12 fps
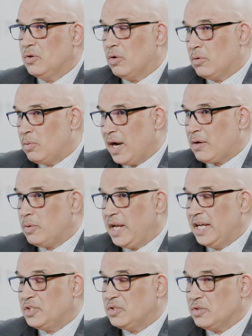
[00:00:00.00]
or
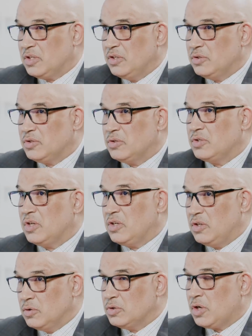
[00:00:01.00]
recreational users
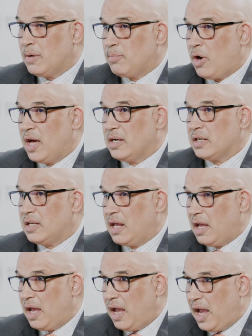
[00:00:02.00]
use our product
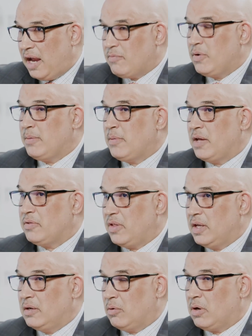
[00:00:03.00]
every month
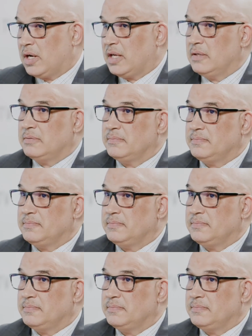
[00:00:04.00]
in Oregon.